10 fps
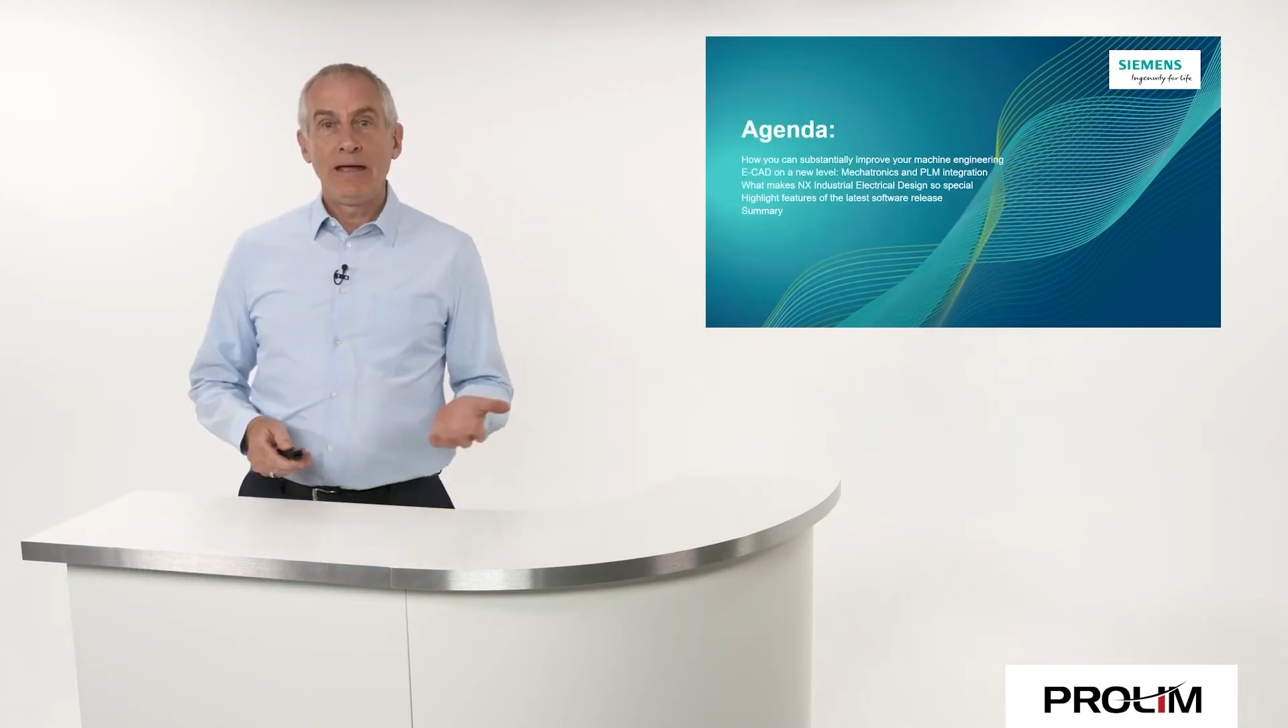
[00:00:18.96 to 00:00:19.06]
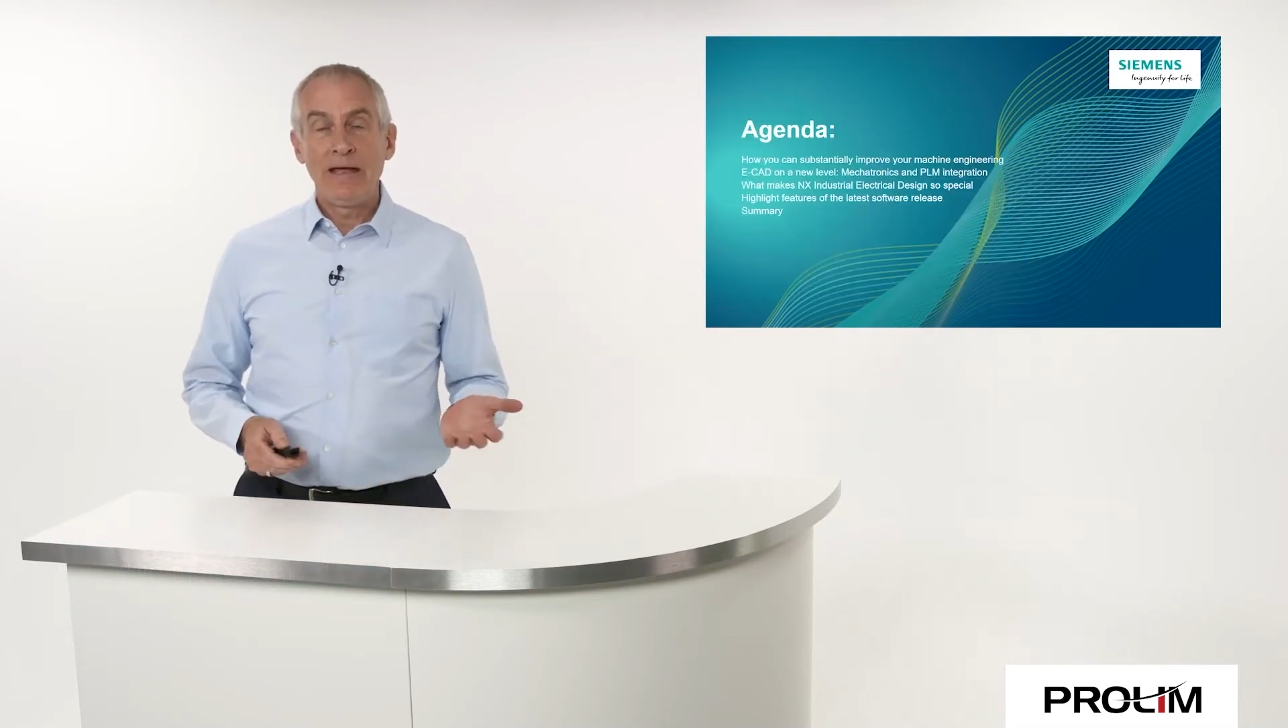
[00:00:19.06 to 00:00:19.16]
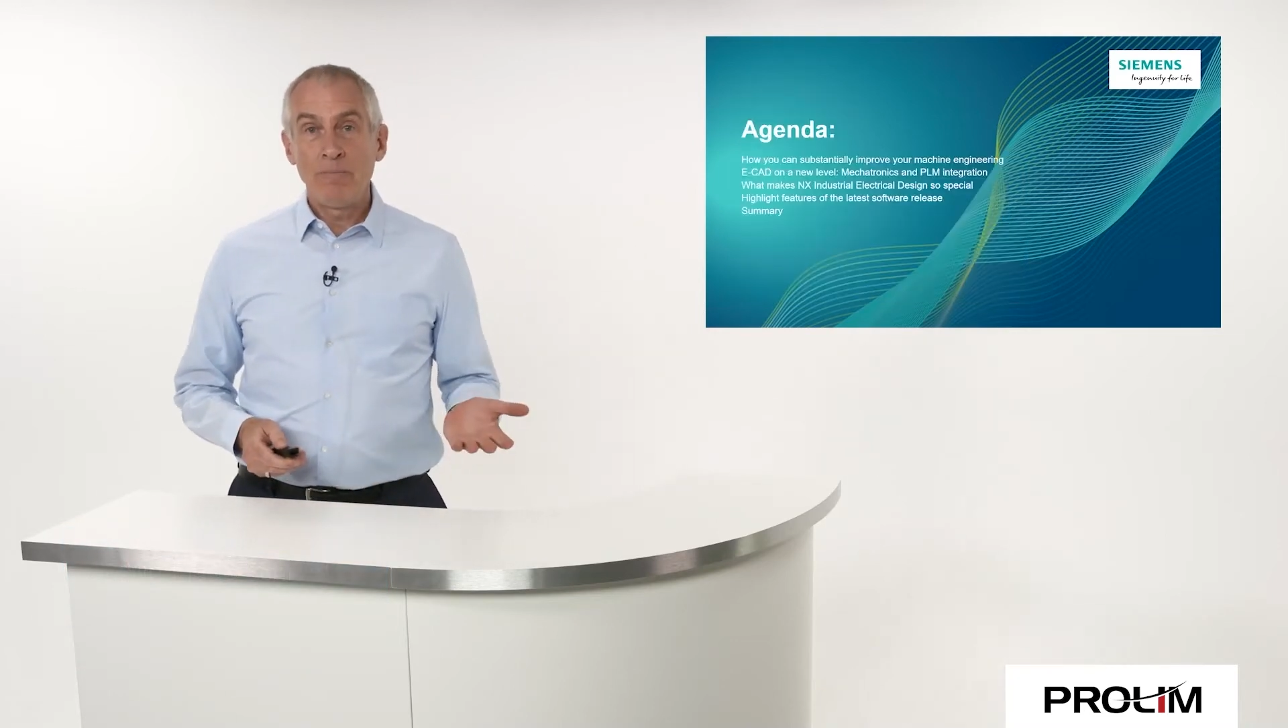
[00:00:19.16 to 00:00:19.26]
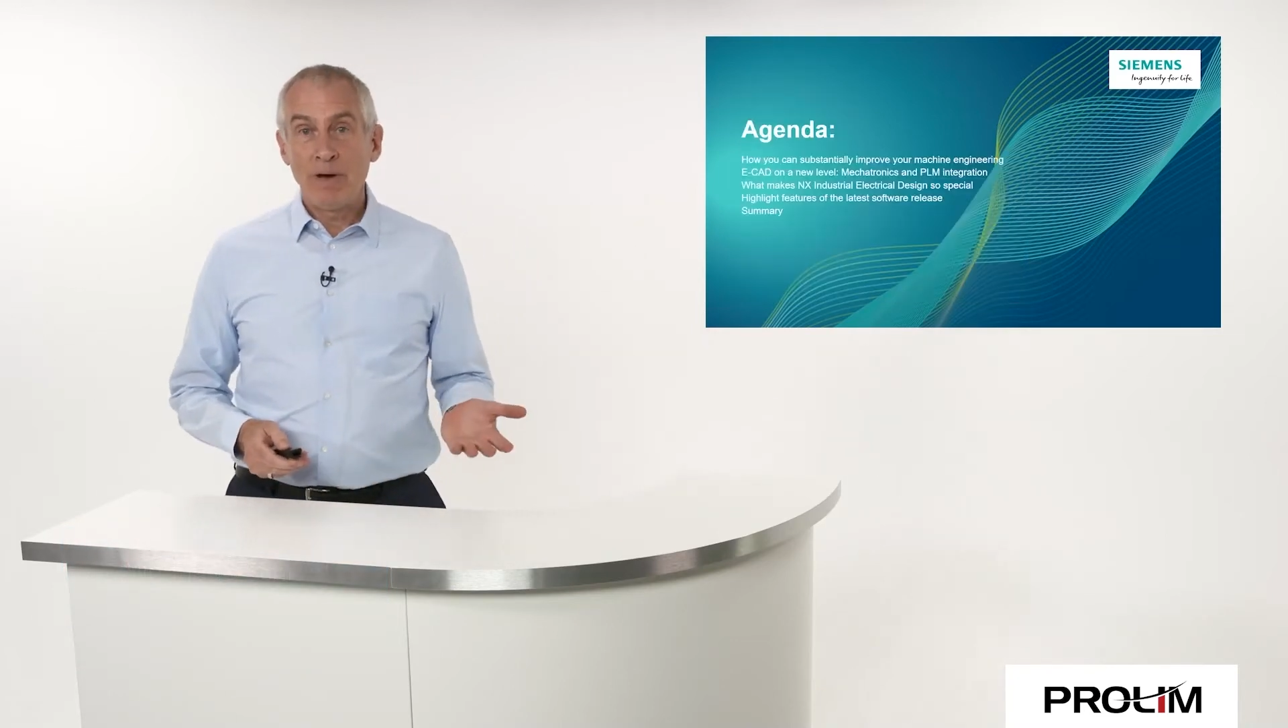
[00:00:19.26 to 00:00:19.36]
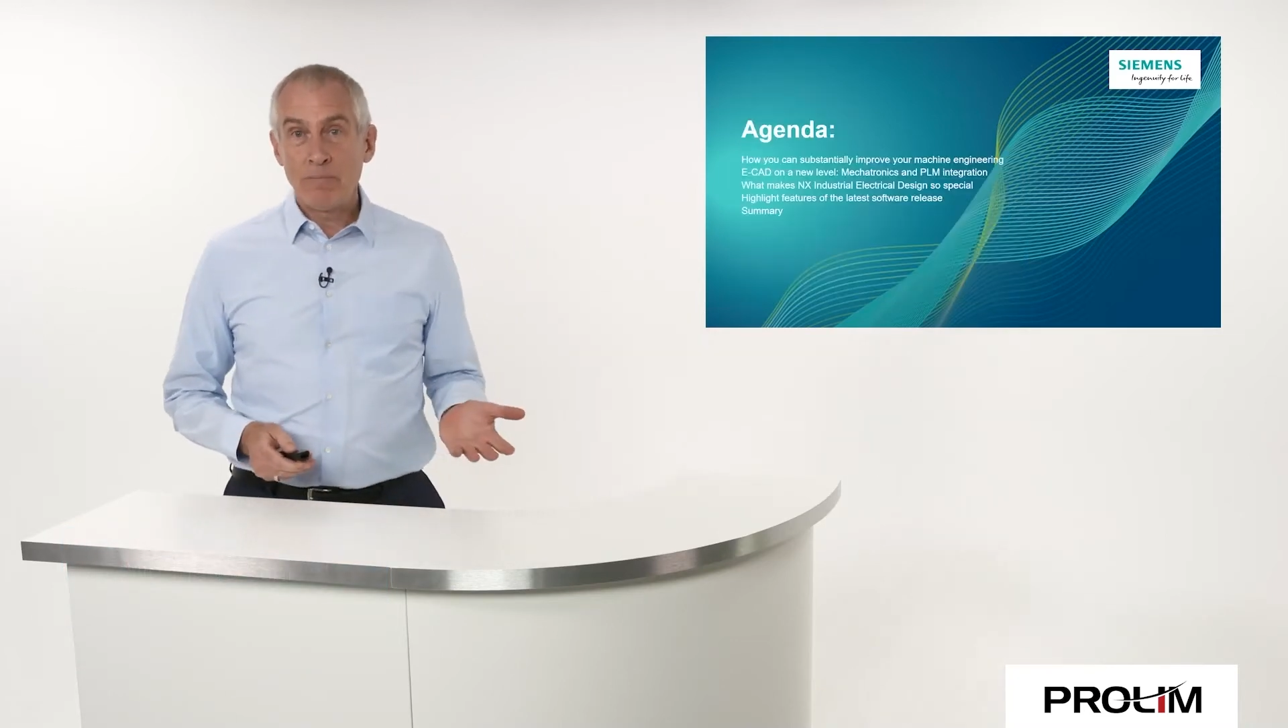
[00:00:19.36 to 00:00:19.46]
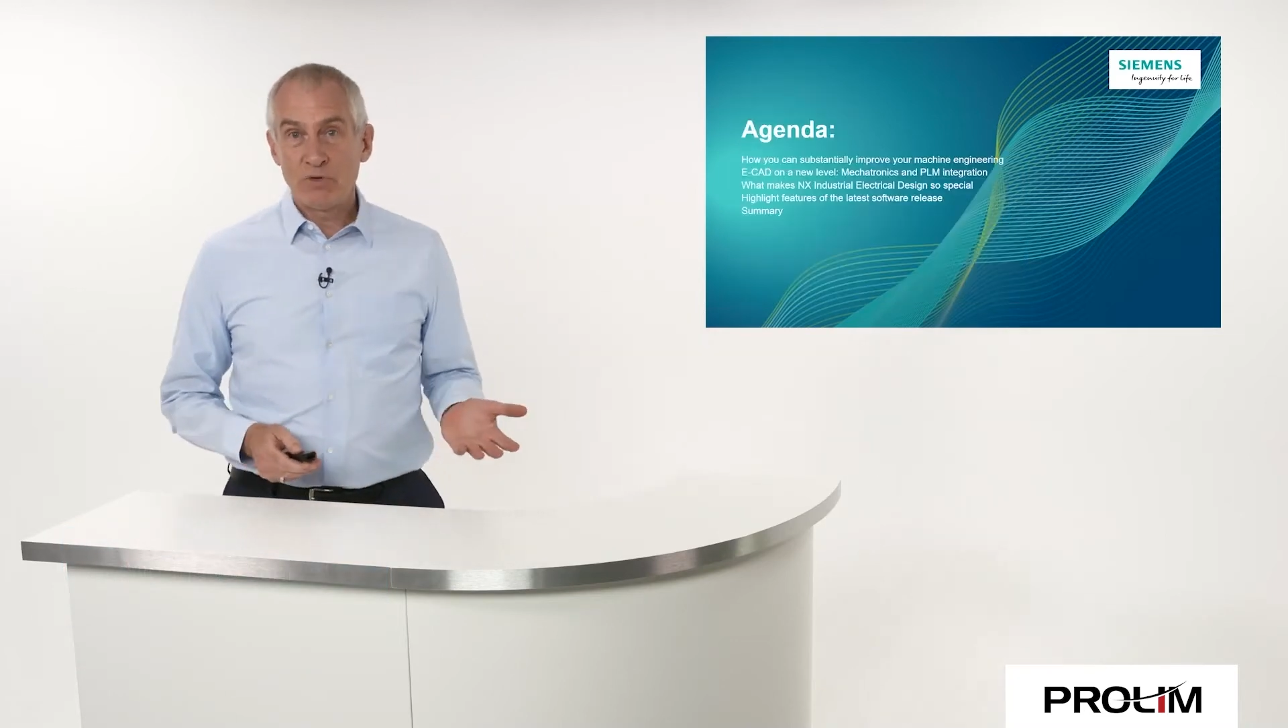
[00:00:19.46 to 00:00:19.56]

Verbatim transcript: In my